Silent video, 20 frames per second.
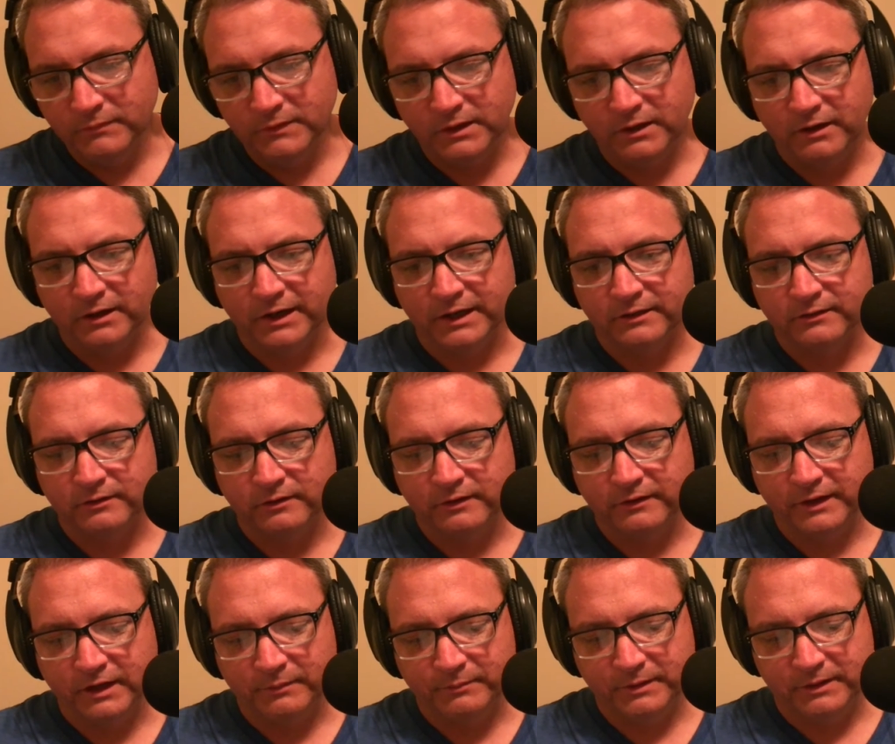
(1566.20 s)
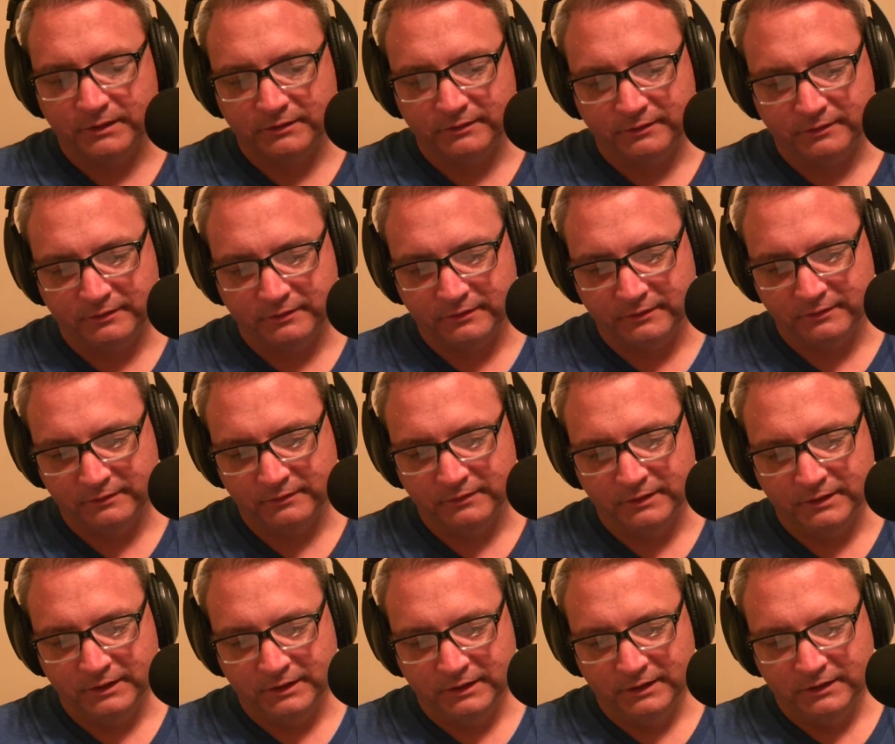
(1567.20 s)
Alright, is there anything I missed?
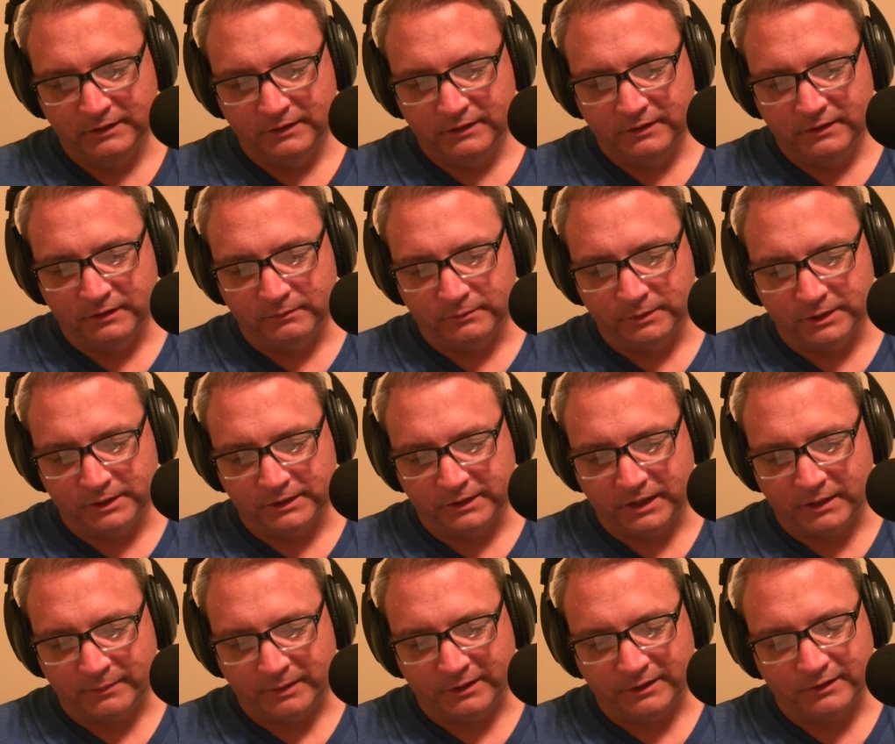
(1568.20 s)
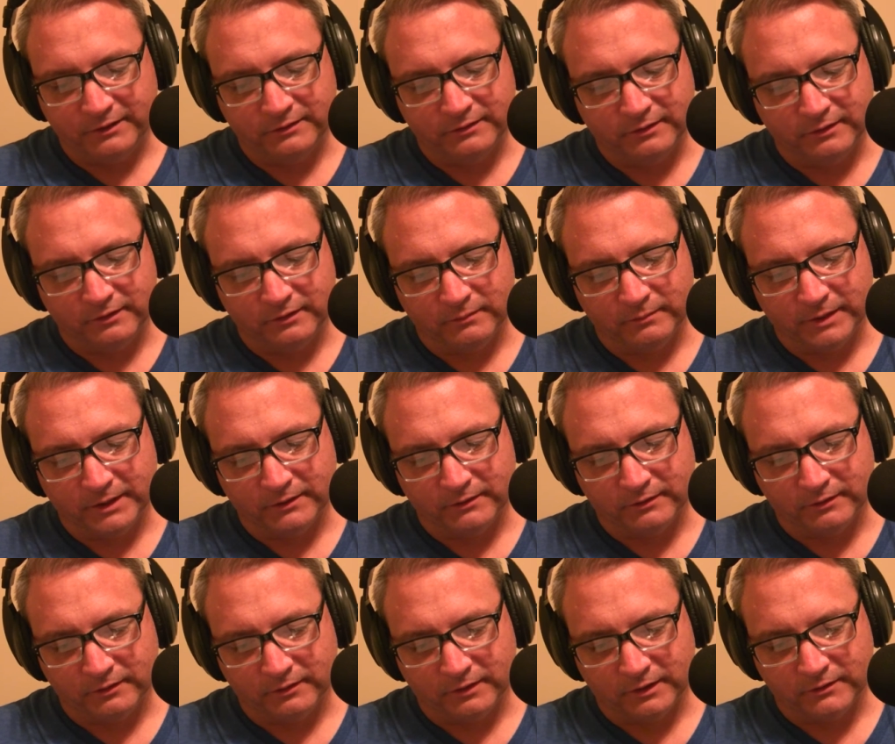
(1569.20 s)
I'm looking down my list here to make
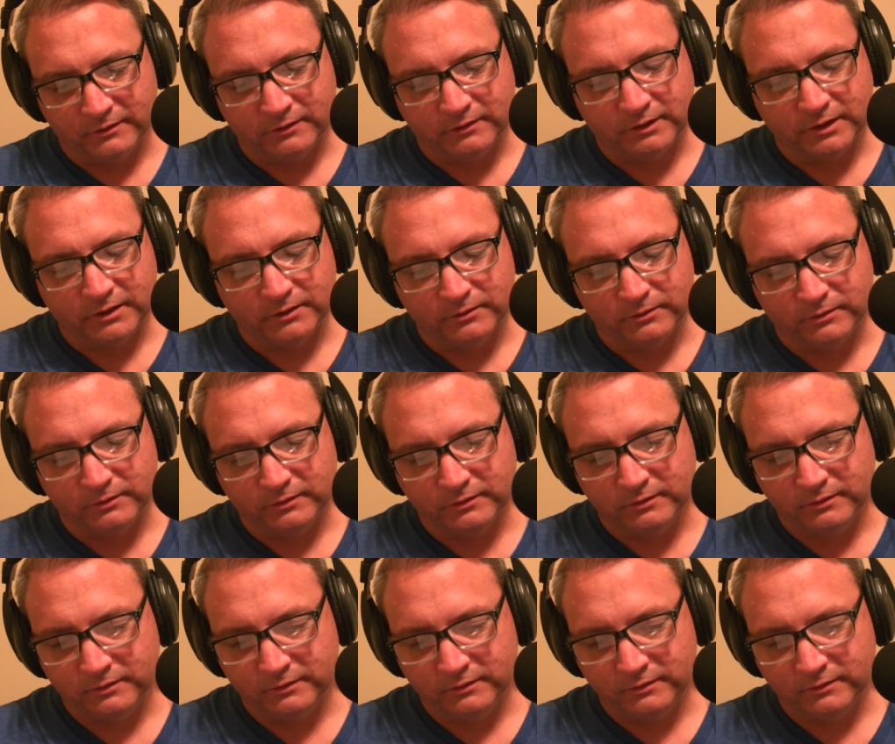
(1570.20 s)
sure. I took notes.